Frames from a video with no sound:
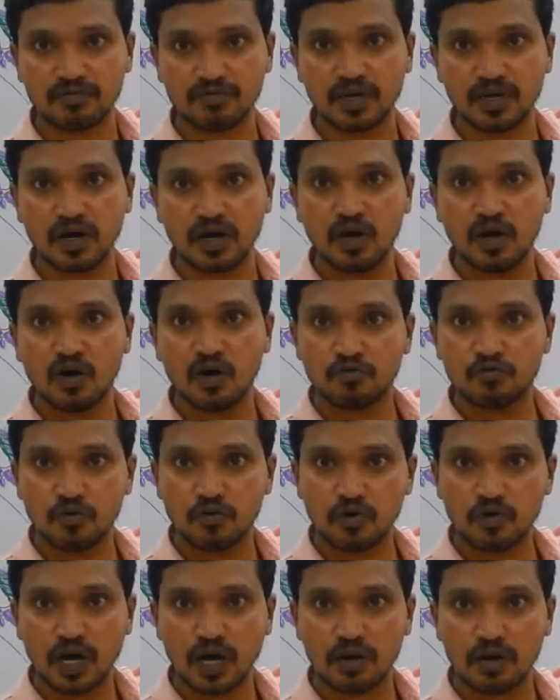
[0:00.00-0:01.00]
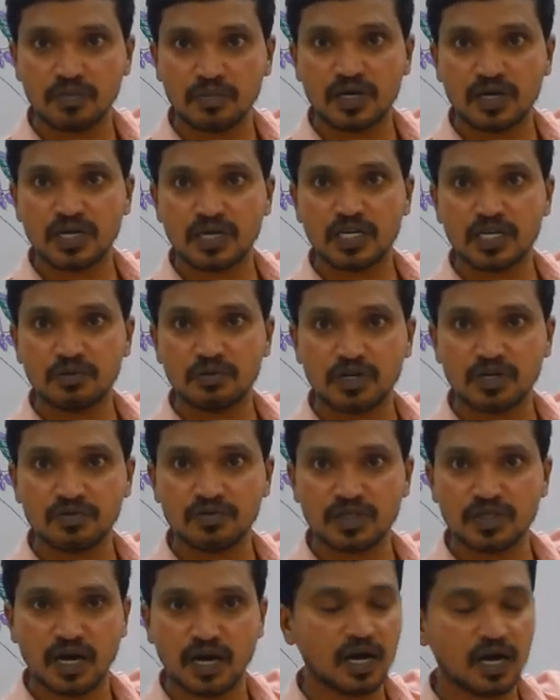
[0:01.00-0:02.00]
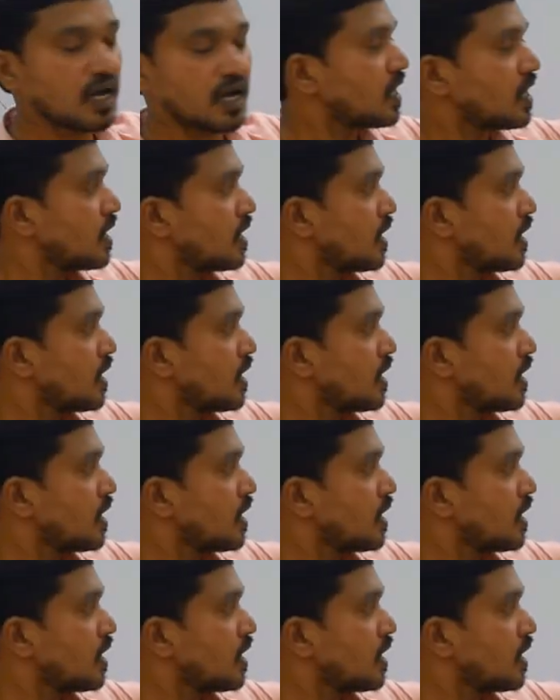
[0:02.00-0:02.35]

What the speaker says: of the forearm in between the